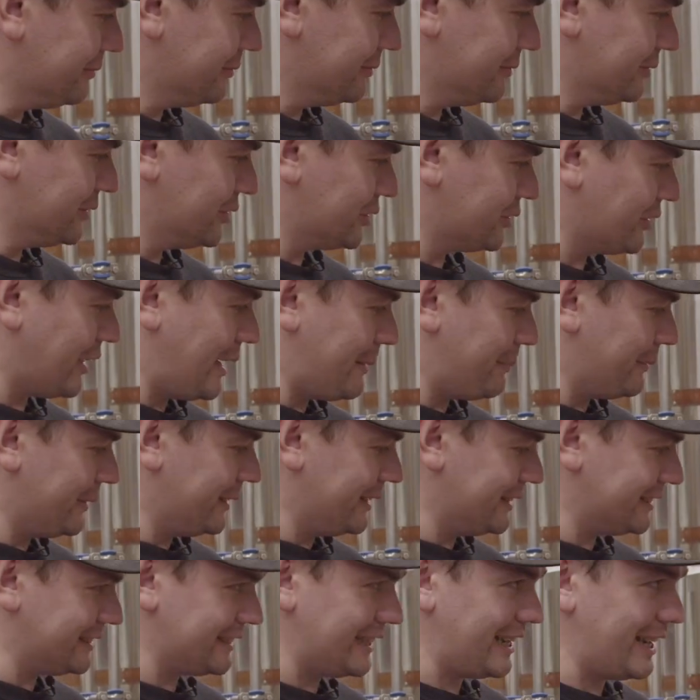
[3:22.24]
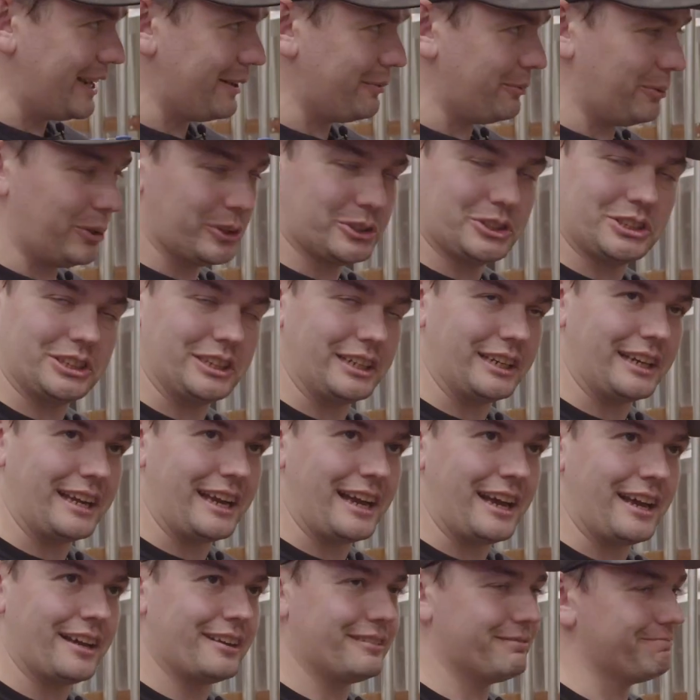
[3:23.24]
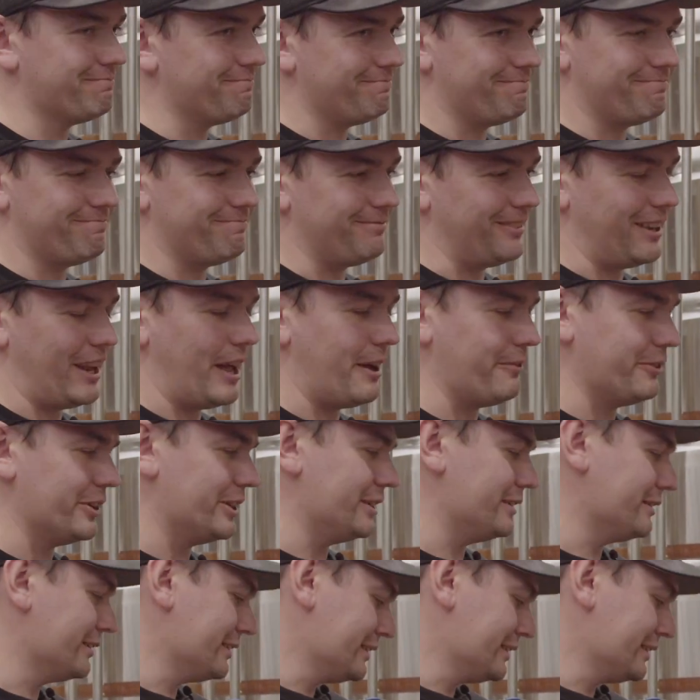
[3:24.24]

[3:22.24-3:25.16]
scraping this out, washing it out, love it.